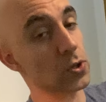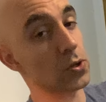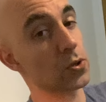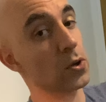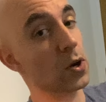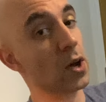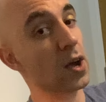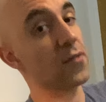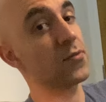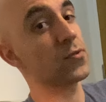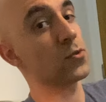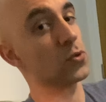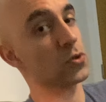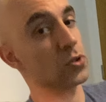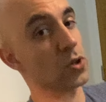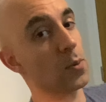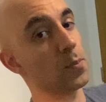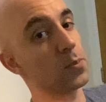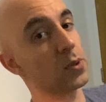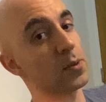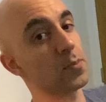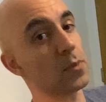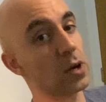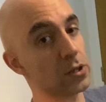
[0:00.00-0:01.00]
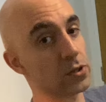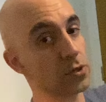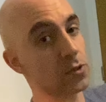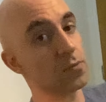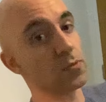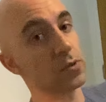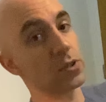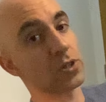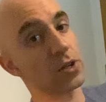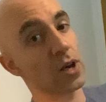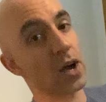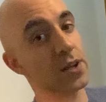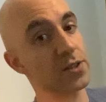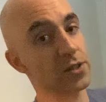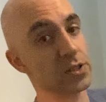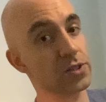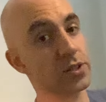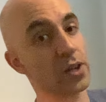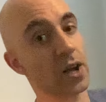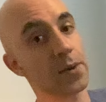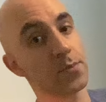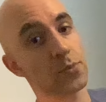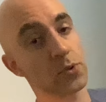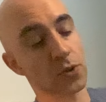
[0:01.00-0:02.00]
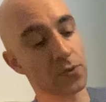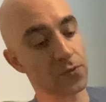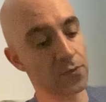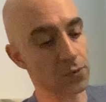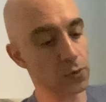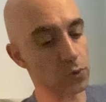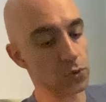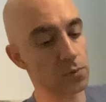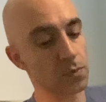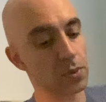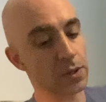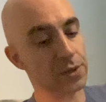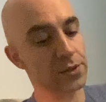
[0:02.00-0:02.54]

so you have to supplement it with other types of food,